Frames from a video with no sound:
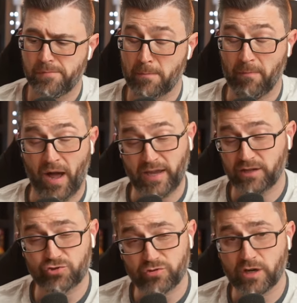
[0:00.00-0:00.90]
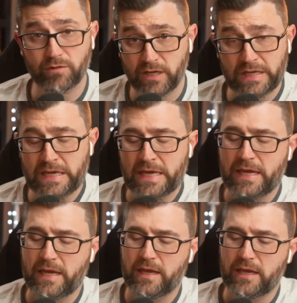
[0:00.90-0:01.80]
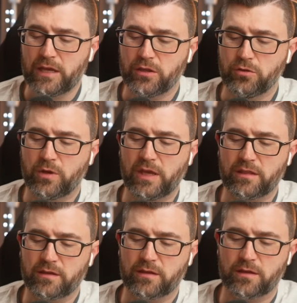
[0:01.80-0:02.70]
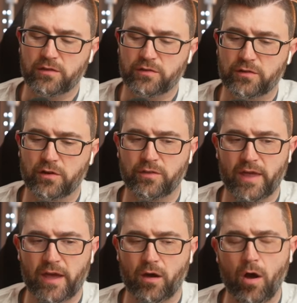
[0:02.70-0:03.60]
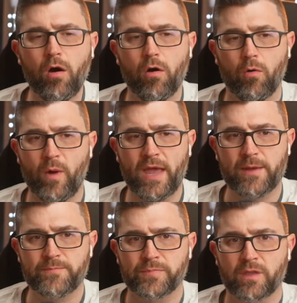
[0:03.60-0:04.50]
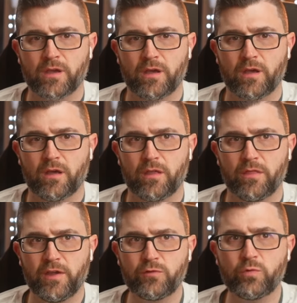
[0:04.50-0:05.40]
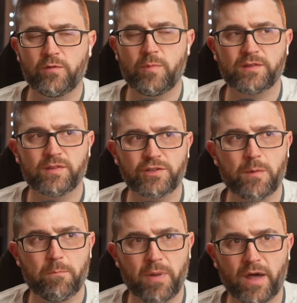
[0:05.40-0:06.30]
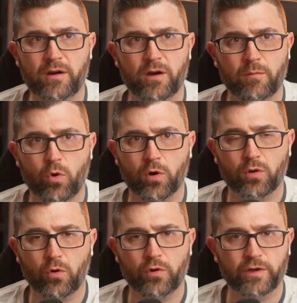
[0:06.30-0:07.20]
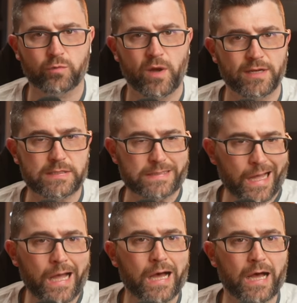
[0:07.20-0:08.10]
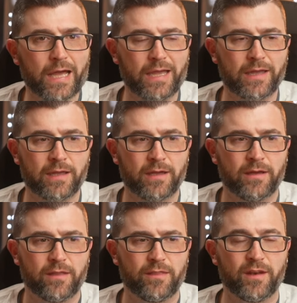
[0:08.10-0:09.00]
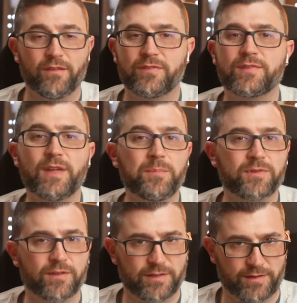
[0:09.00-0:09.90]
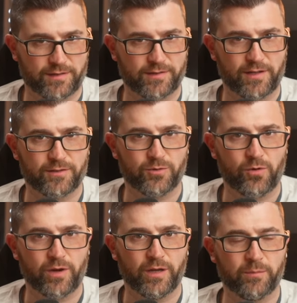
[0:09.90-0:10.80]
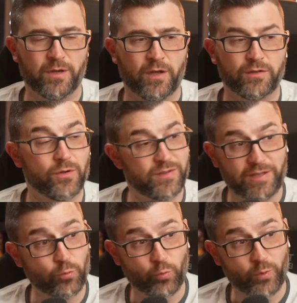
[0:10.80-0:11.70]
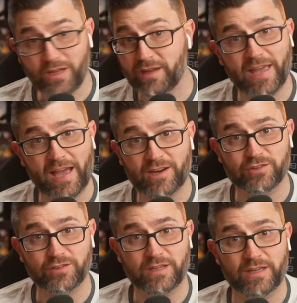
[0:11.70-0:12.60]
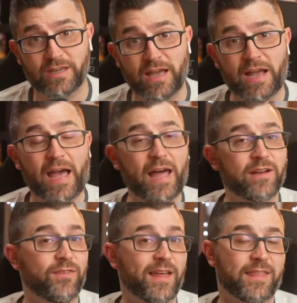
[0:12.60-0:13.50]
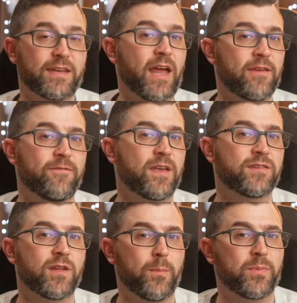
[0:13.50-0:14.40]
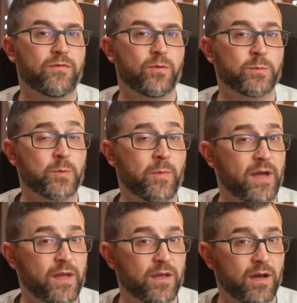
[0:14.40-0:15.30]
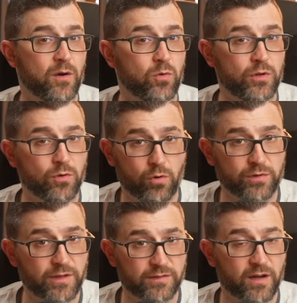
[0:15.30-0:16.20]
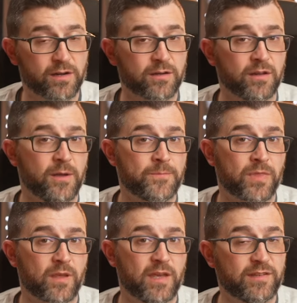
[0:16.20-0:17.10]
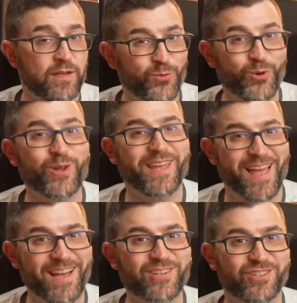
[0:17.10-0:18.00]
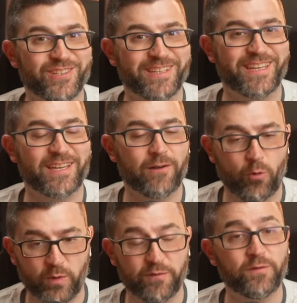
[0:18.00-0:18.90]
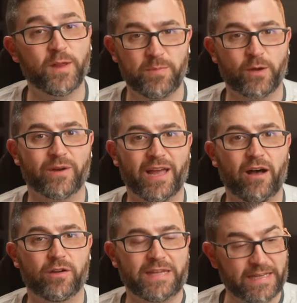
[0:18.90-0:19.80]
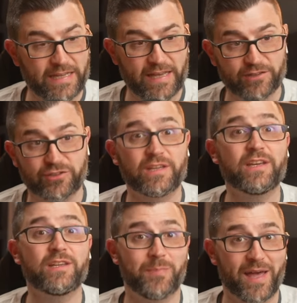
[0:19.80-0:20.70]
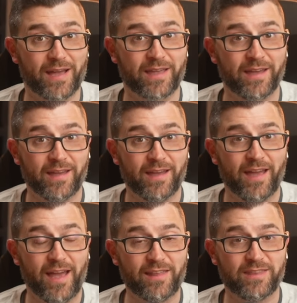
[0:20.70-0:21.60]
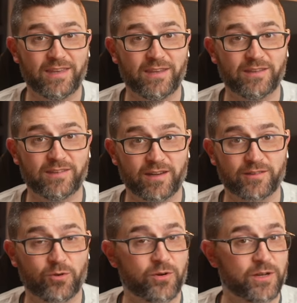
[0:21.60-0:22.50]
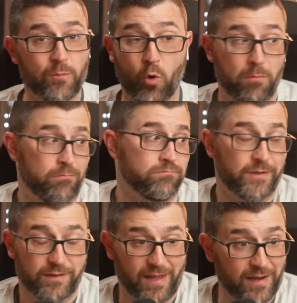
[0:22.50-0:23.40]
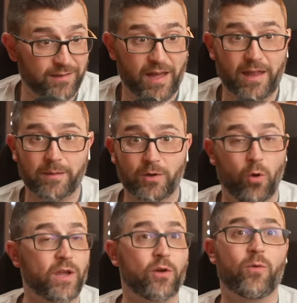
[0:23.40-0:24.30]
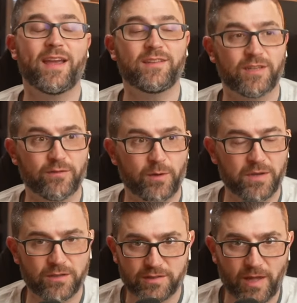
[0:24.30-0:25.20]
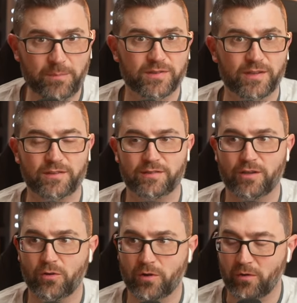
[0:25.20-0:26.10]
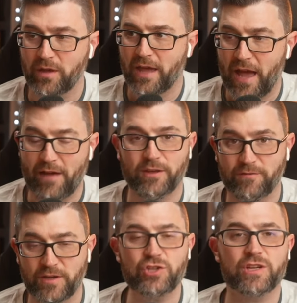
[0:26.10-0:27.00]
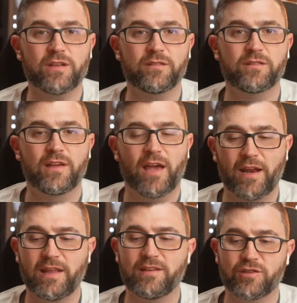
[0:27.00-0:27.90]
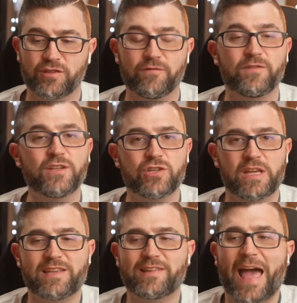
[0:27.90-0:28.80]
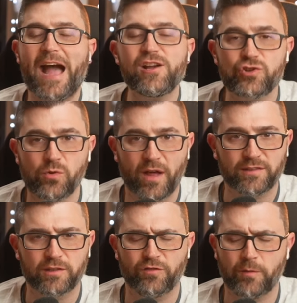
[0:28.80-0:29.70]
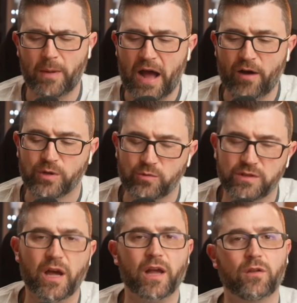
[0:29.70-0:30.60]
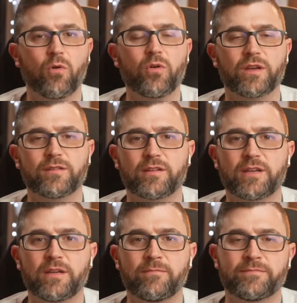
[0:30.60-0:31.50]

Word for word: mind trickery, you get the concern that, oh, wait, this would have been such a better and more glorious way to die than of sepsis at the sanatorium. So is he really actually kind of like The Night Face Up, if you remember, by Julio Cortazar? Is he really actually, are we flipping reality? And he actually is back at the sanatorium or insane asylum going crazy from his sepsis, you know, having visions, and he's just envisioning his actualized self about how he would die gloriously.